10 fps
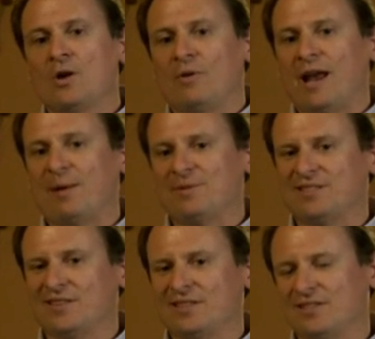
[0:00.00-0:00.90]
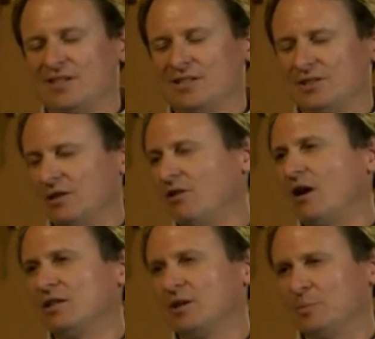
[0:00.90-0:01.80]
what happens is that there's a
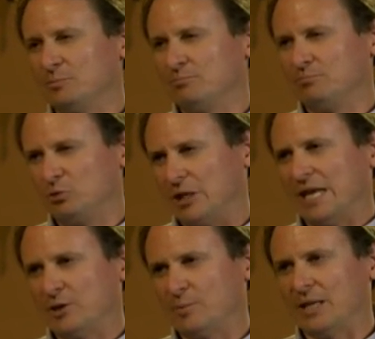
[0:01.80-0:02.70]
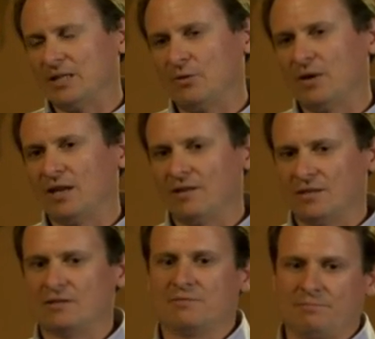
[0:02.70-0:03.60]
long-term detriment to it, and
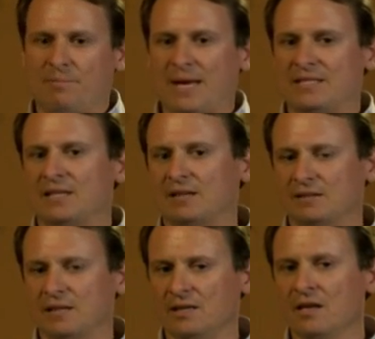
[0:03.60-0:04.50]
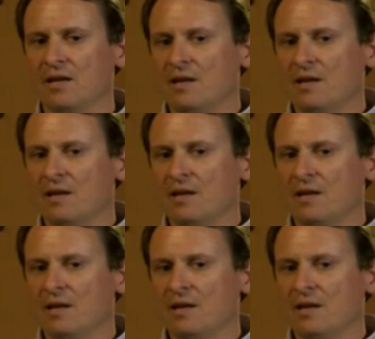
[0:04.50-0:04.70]
there's basically